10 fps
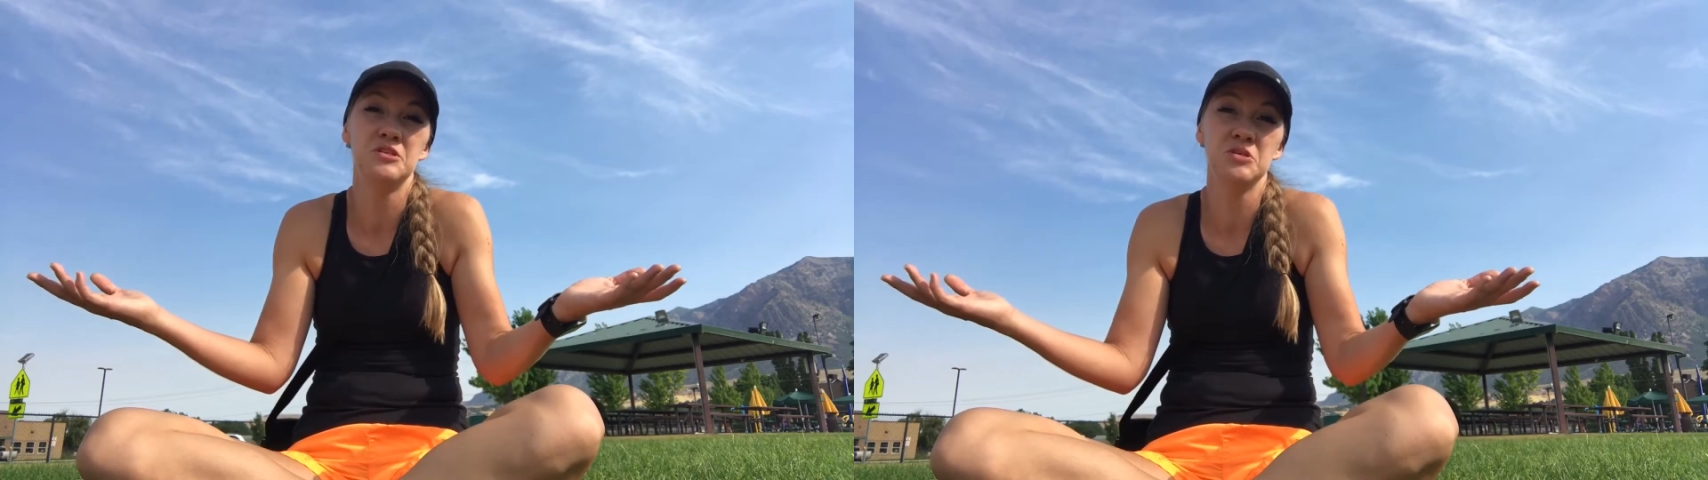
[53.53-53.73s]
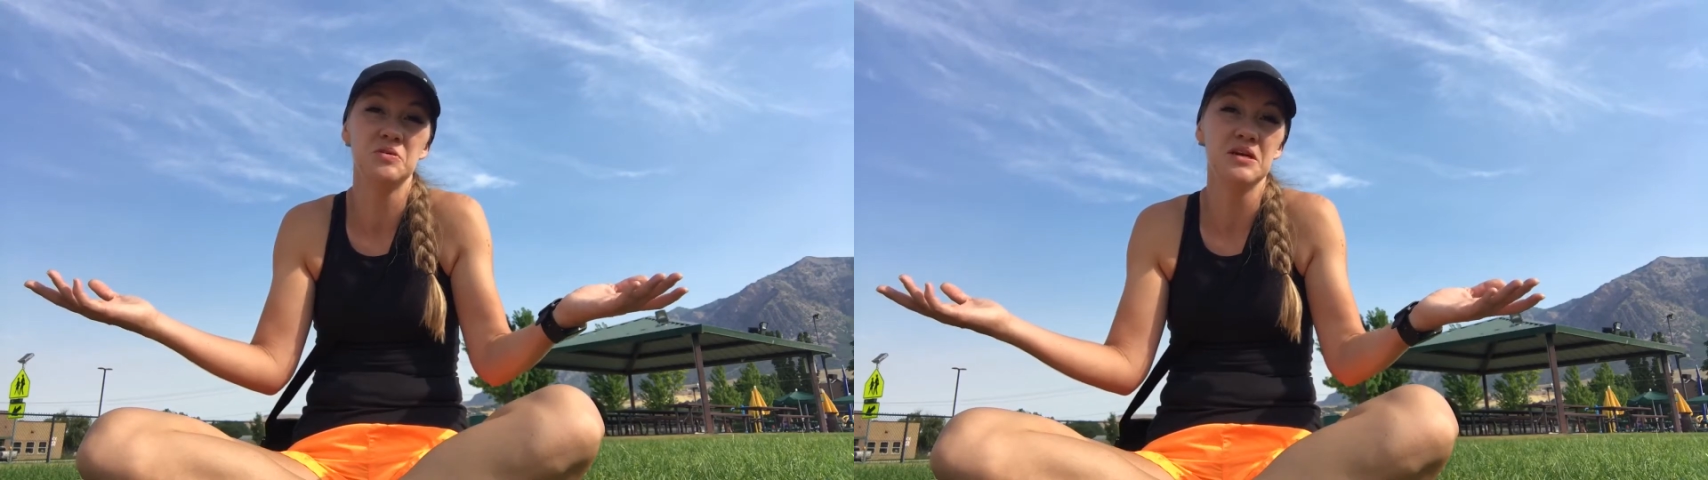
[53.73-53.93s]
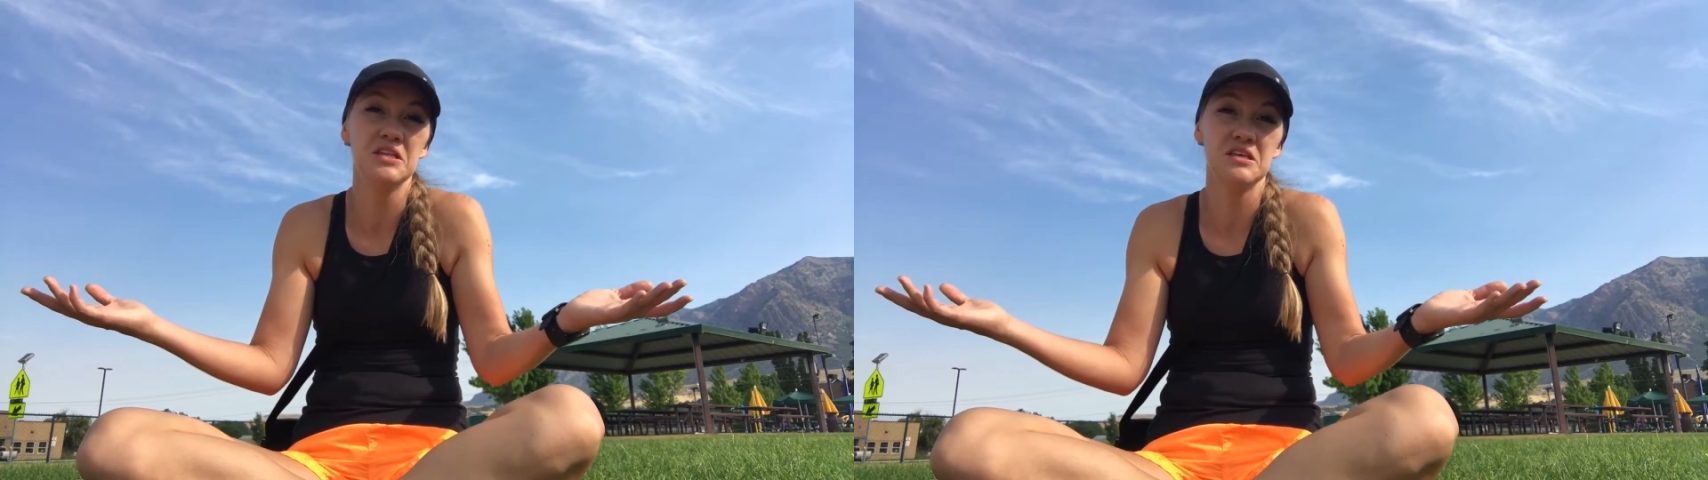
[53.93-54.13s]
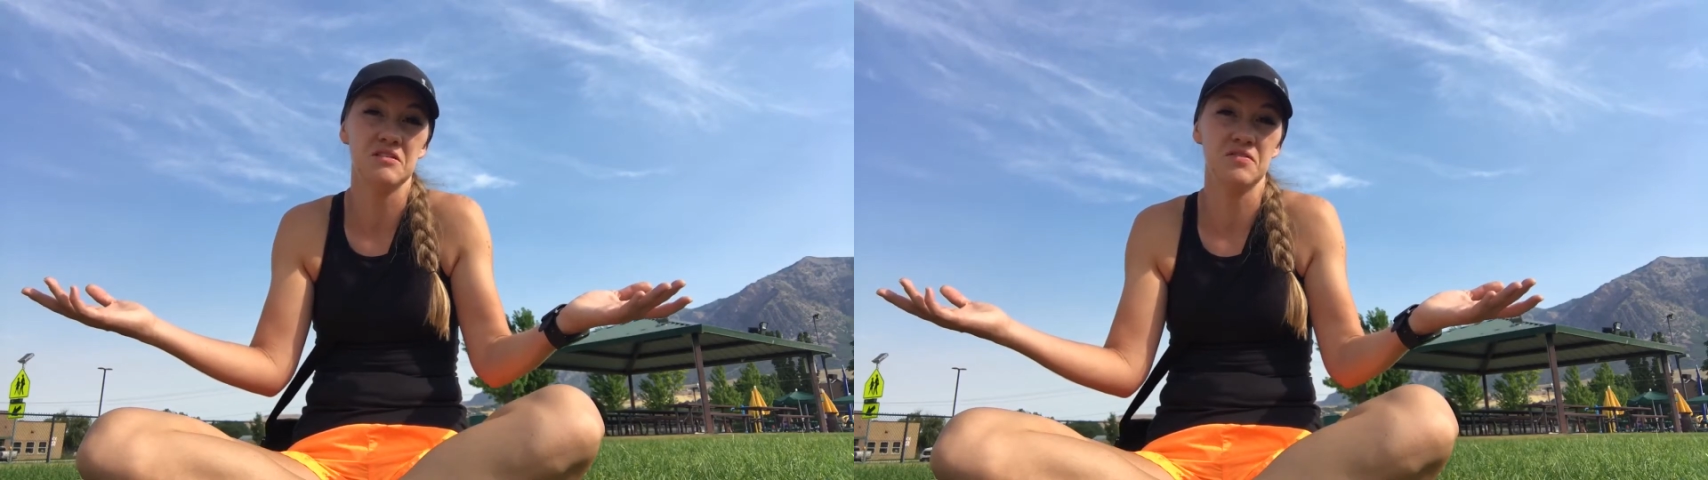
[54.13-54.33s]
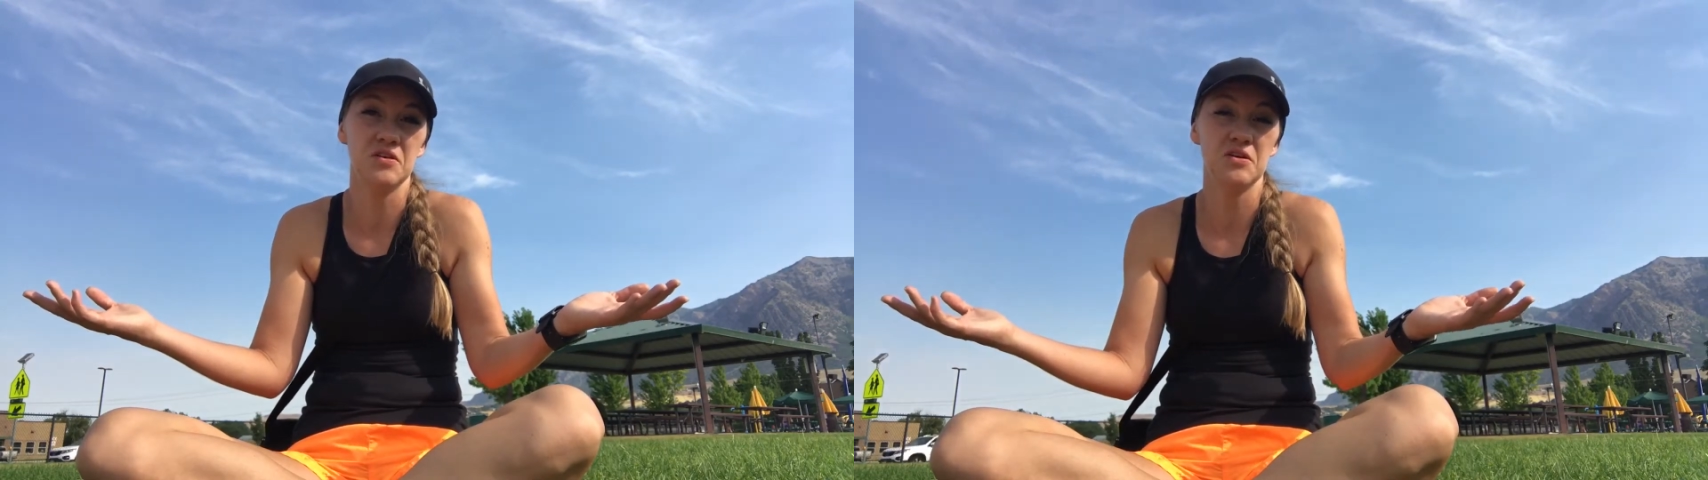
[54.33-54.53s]
do
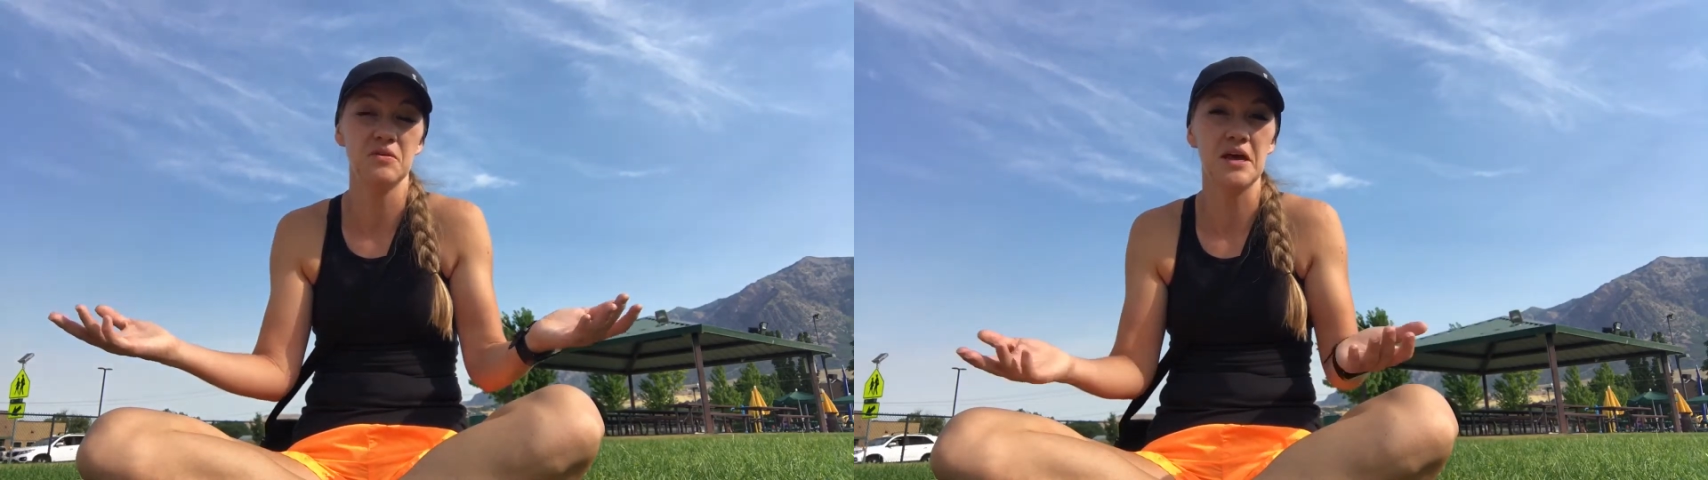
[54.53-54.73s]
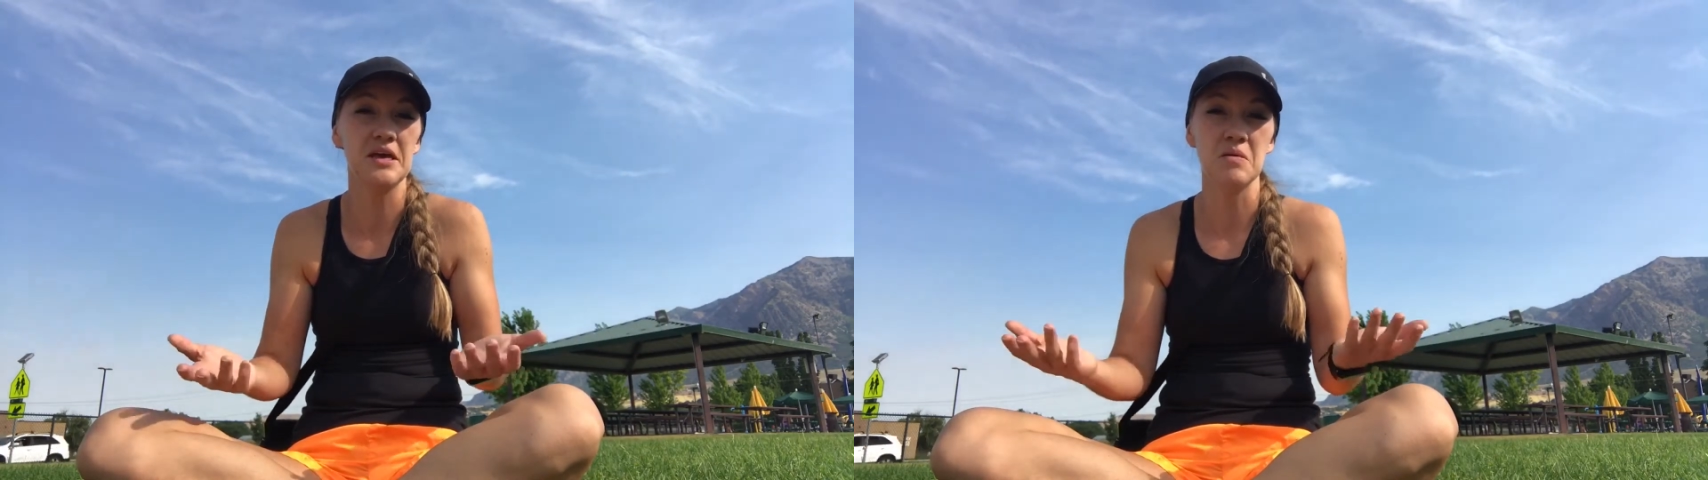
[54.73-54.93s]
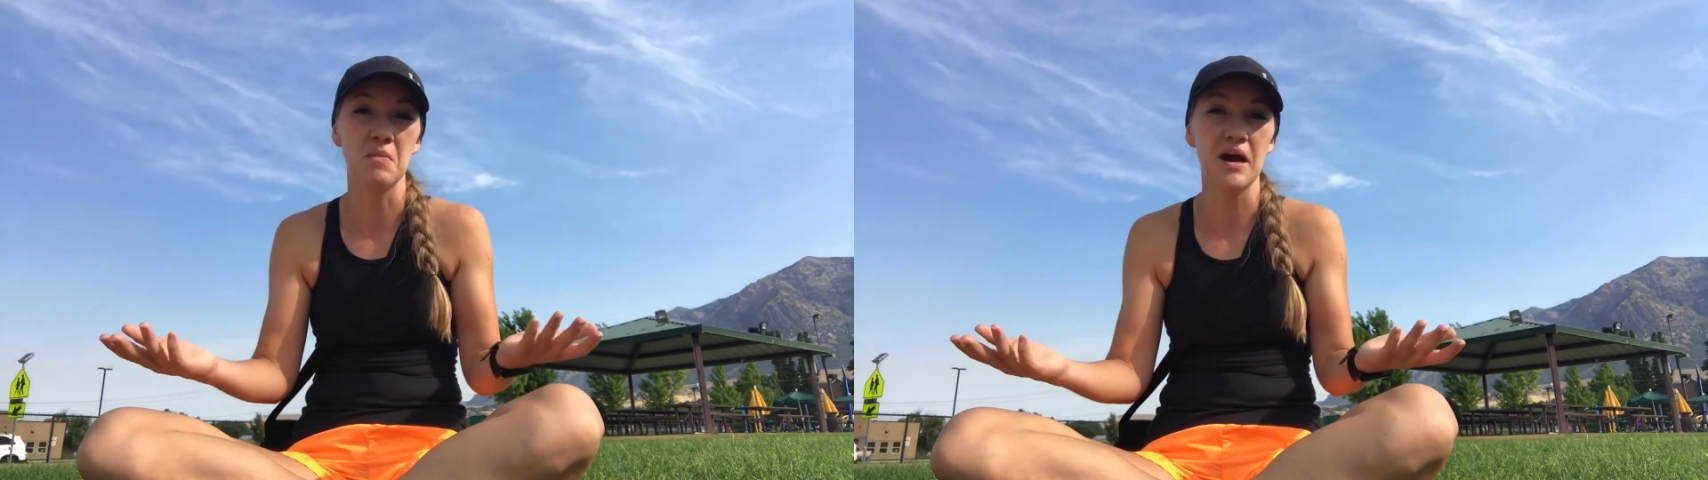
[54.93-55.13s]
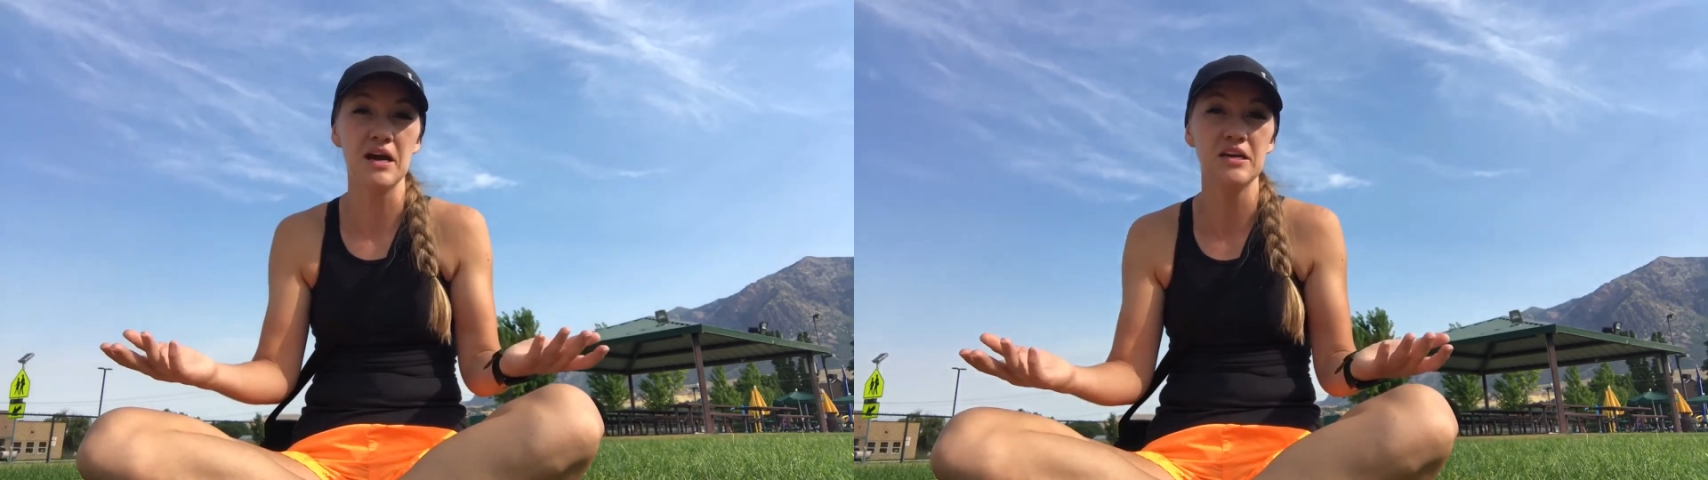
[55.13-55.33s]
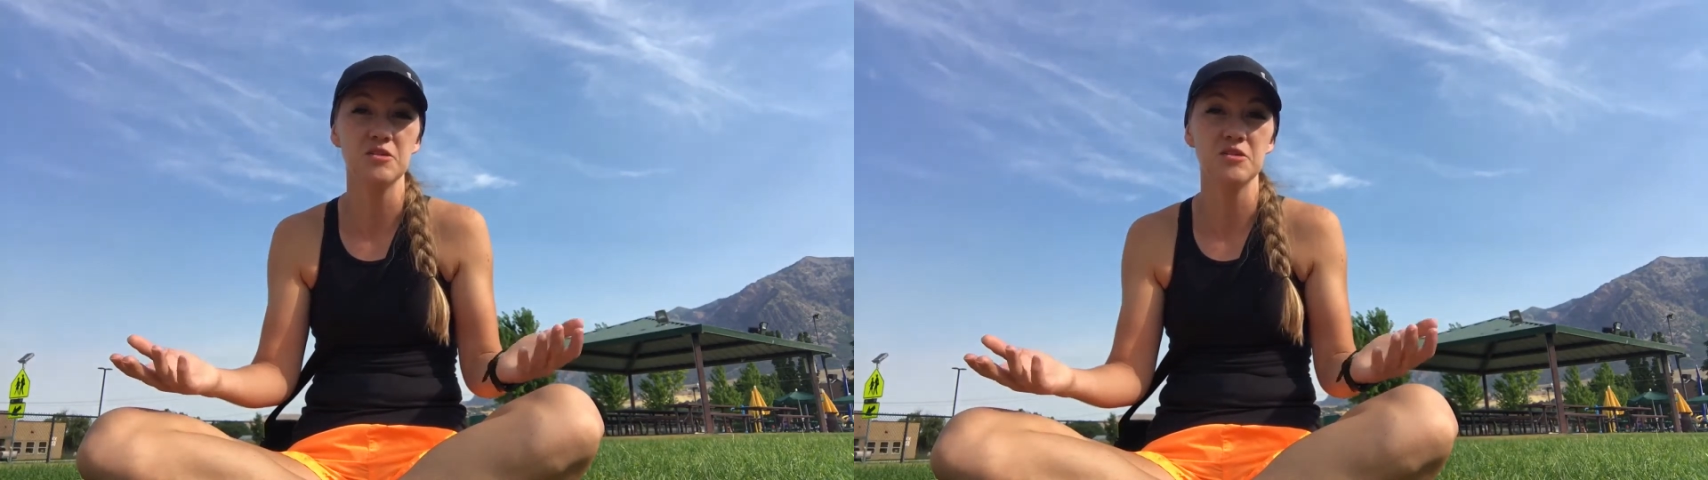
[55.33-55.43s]
anything for you. Like it might,